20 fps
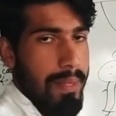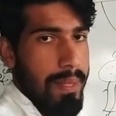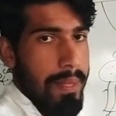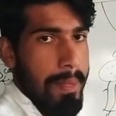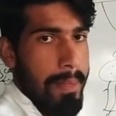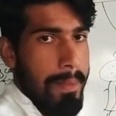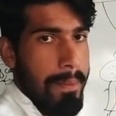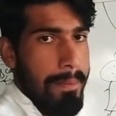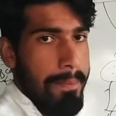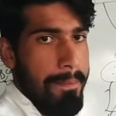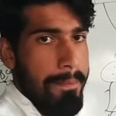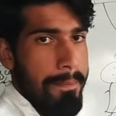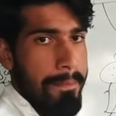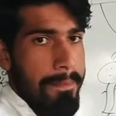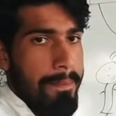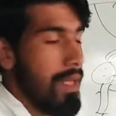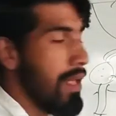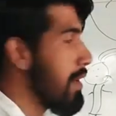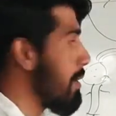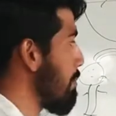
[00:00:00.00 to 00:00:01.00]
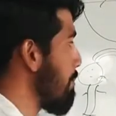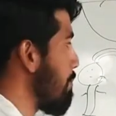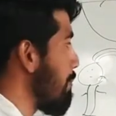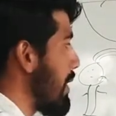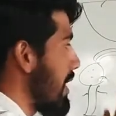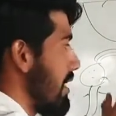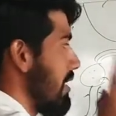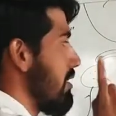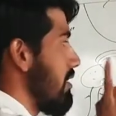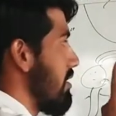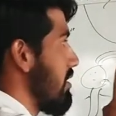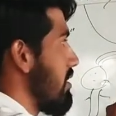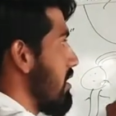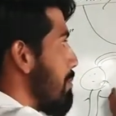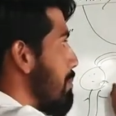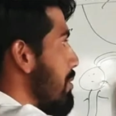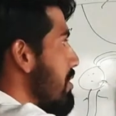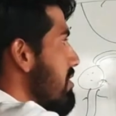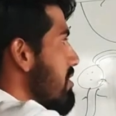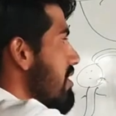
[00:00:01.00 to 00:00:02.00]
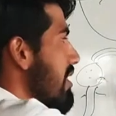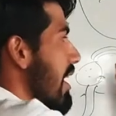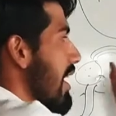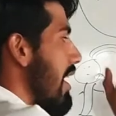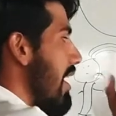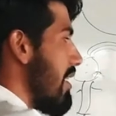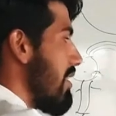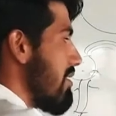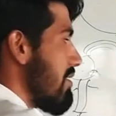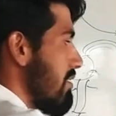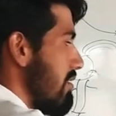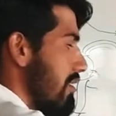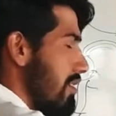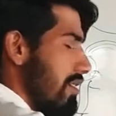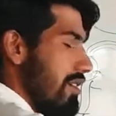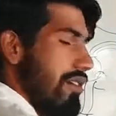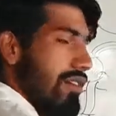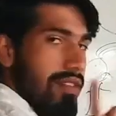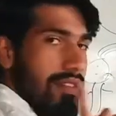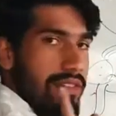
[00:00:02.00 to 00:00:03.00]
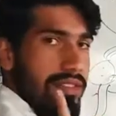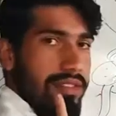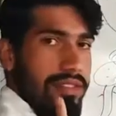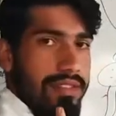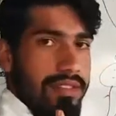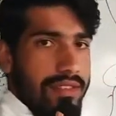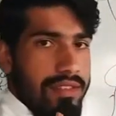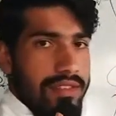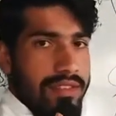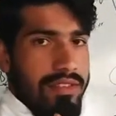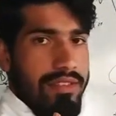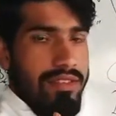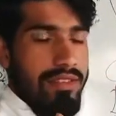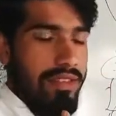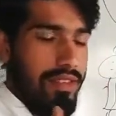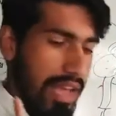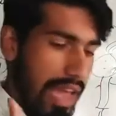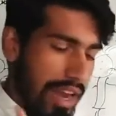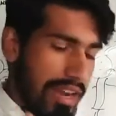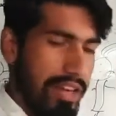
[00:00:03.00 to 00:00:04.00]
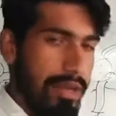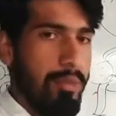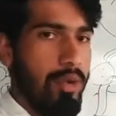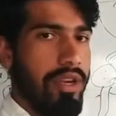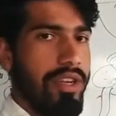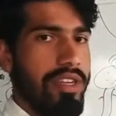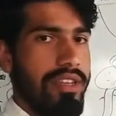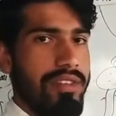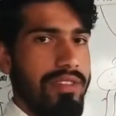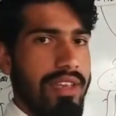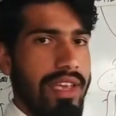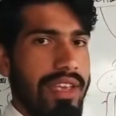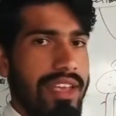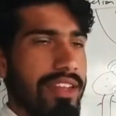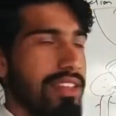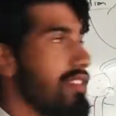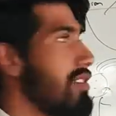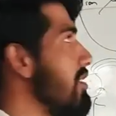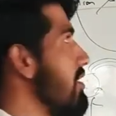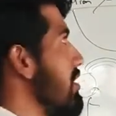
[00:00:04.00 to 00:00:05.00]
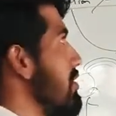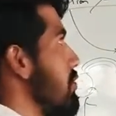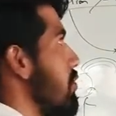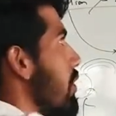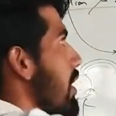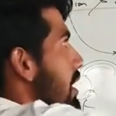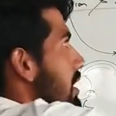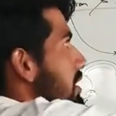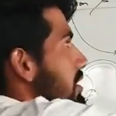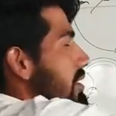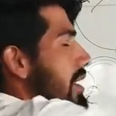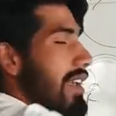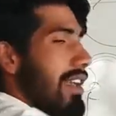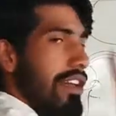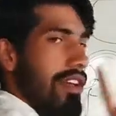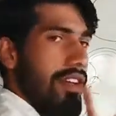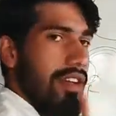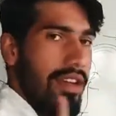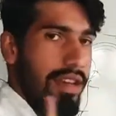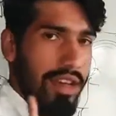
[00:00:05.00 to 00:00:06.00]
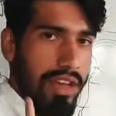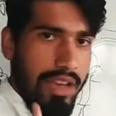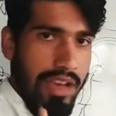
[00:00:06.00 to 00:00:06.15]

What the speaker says: But the person has antibodies against this virus, against B cells.